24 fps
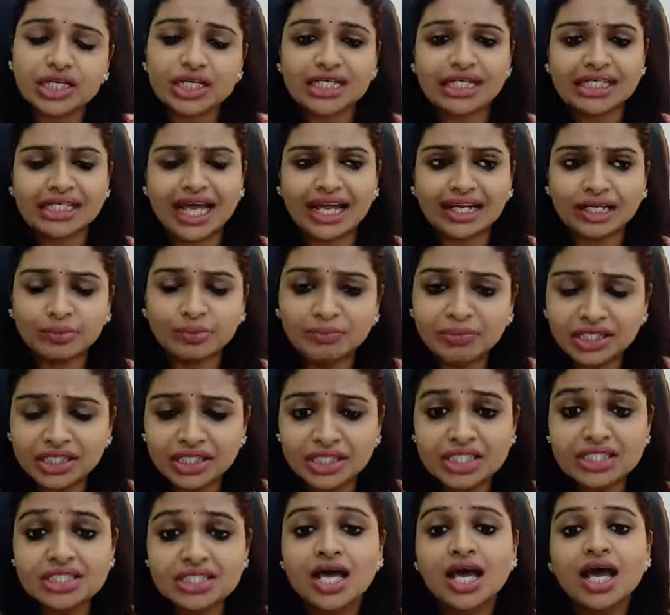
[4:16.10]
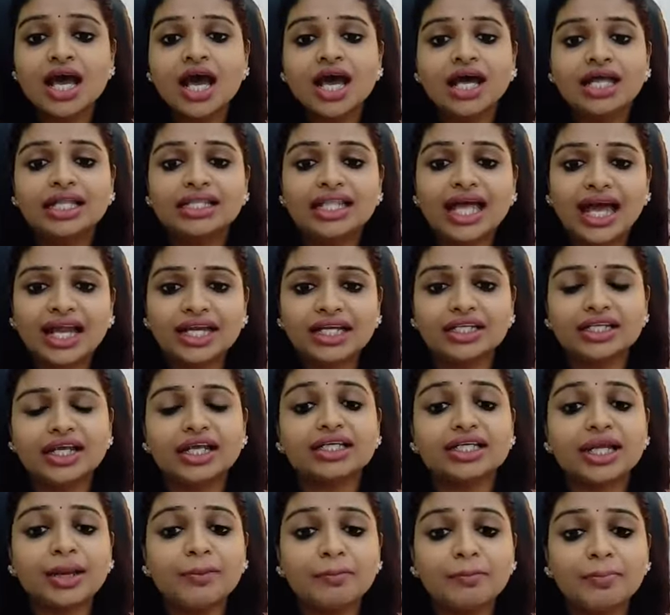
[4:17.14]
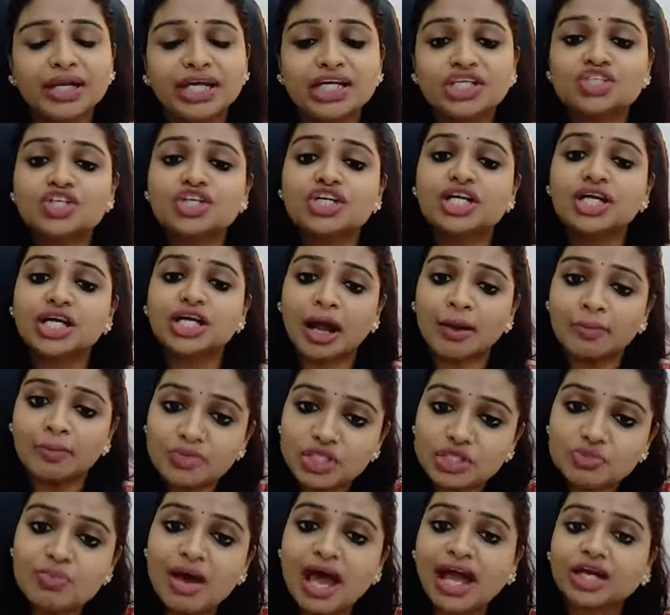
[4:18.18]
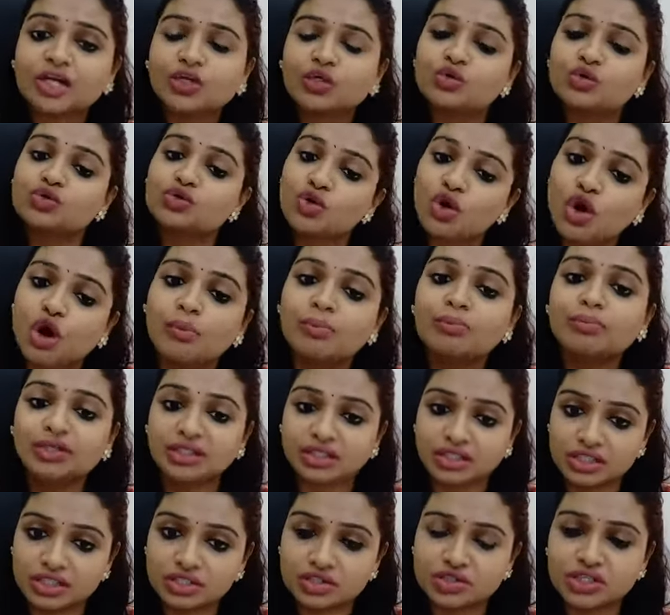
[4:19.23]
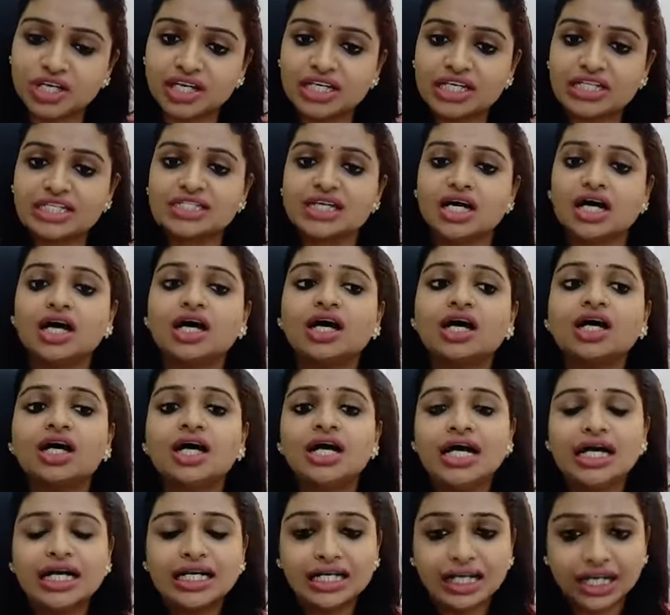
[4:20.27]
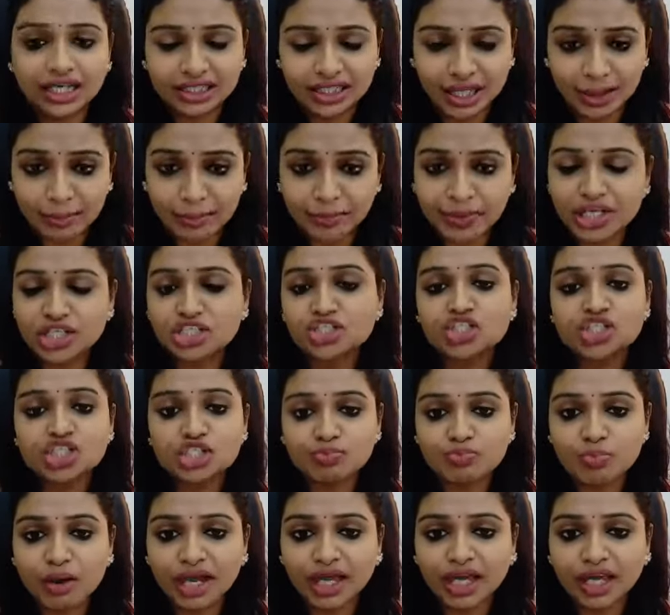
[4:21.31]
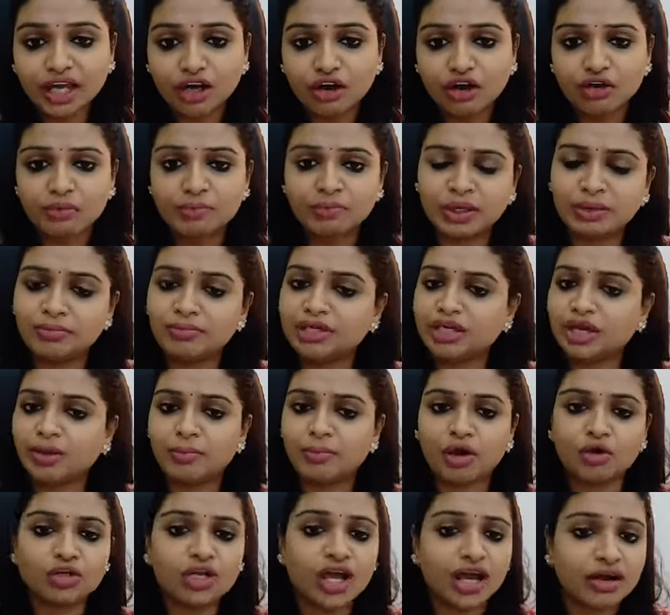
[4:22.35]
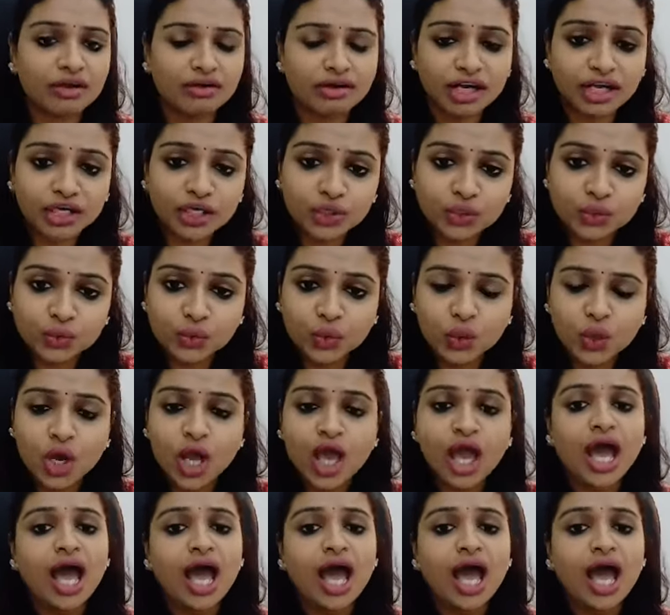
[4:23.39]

That means that the temperature comes back to normal. So there is a temperature spike, maybe about 102.